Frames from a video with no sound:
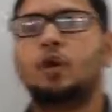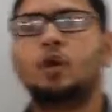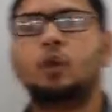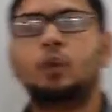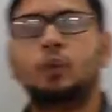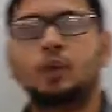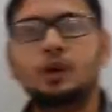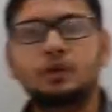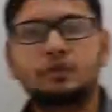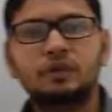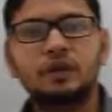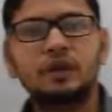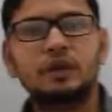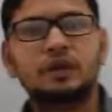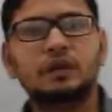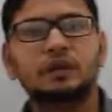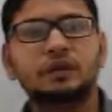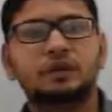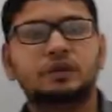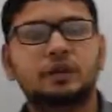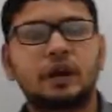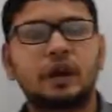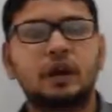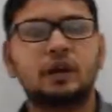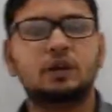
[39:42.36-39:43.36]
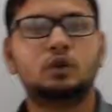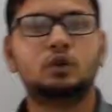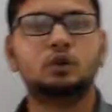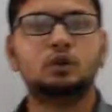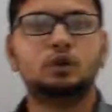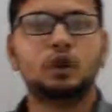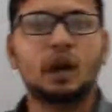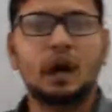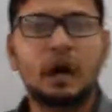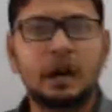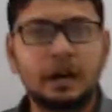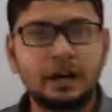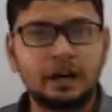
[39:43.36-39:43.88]
we will try
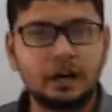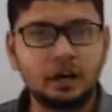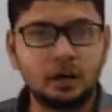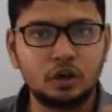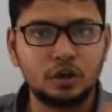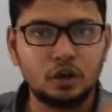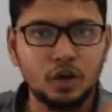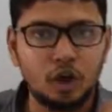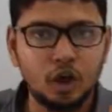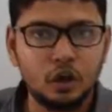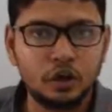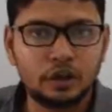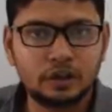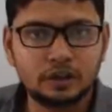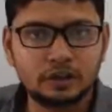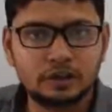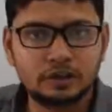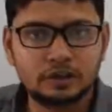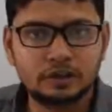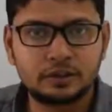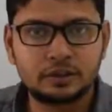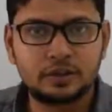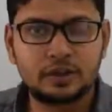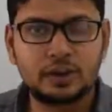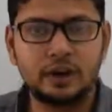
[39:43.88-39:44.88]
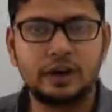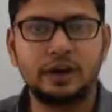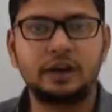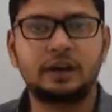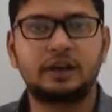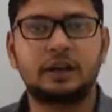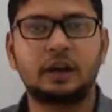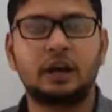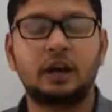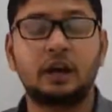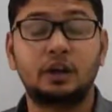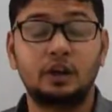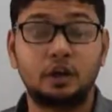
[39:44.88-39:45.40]
to hurt
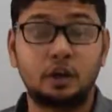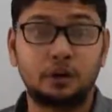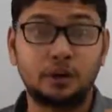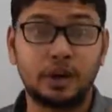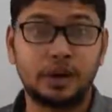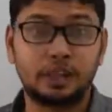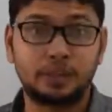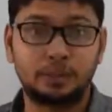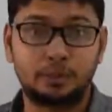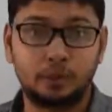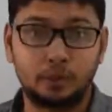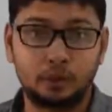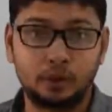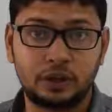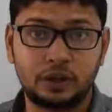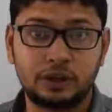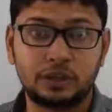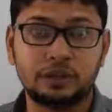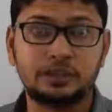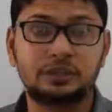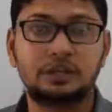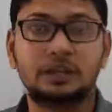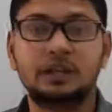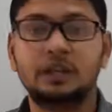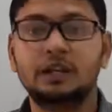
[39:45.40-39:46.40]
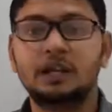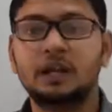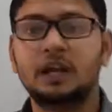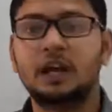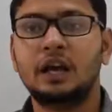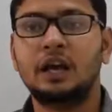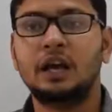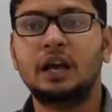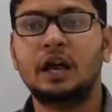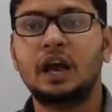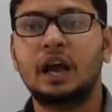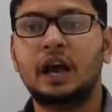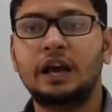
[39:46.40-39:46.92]
your exporters,
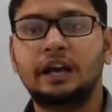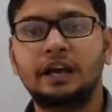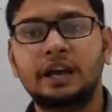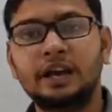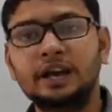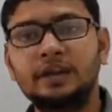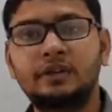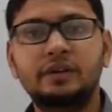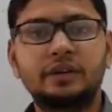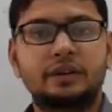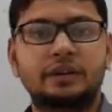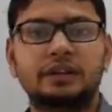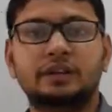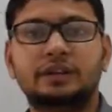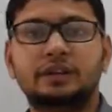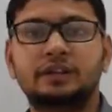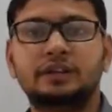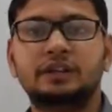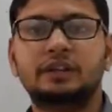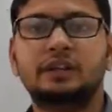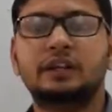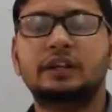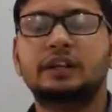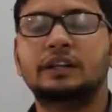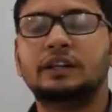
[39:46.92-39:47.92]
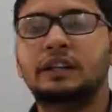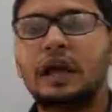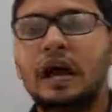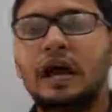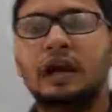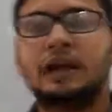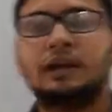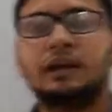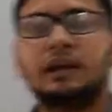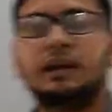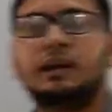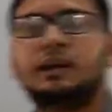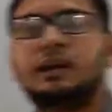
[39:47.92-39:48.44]
and in return
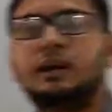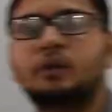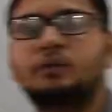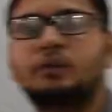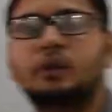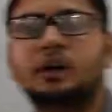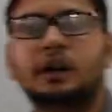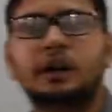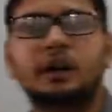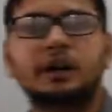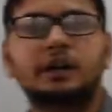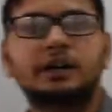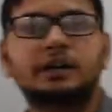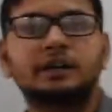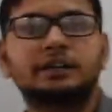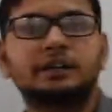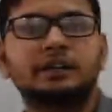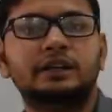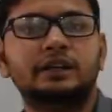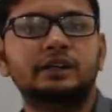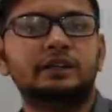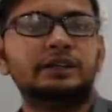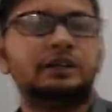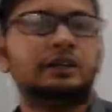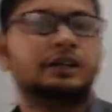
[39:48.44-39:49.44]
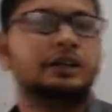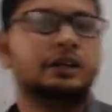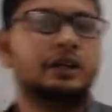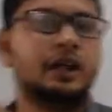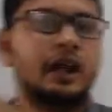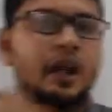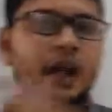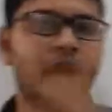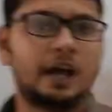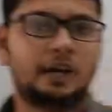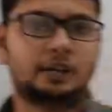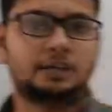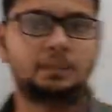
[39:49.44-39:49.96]
that country will hurt their
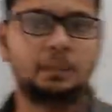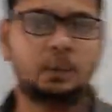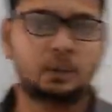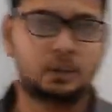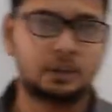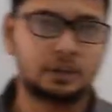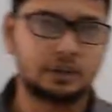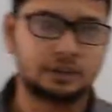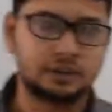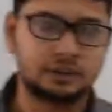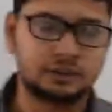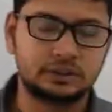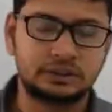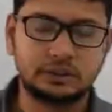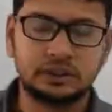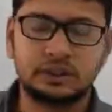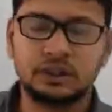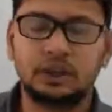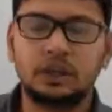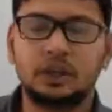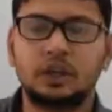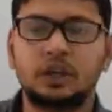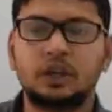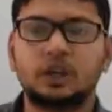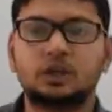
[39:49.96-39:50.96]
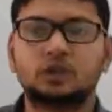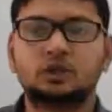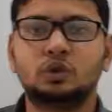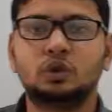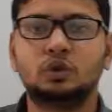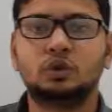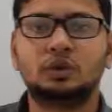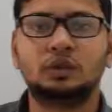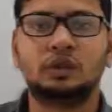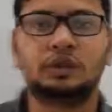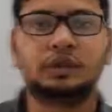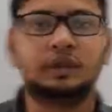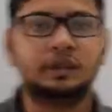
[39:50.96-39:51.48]
exporters.
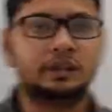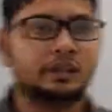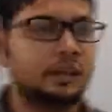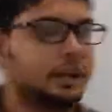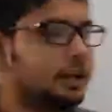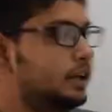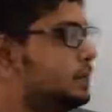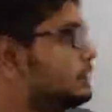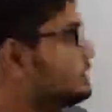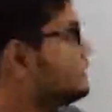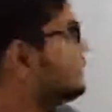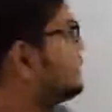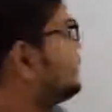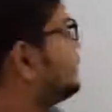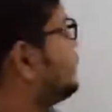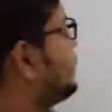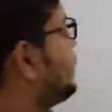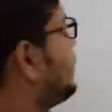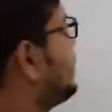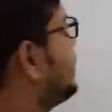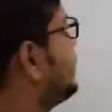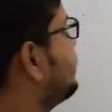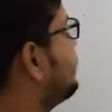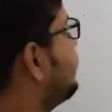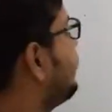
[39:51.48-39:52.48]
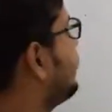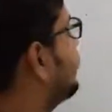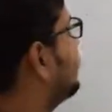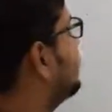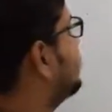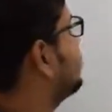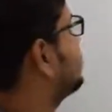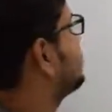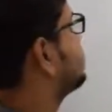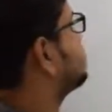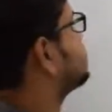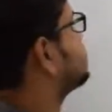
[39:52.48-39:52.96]
So there is a trade war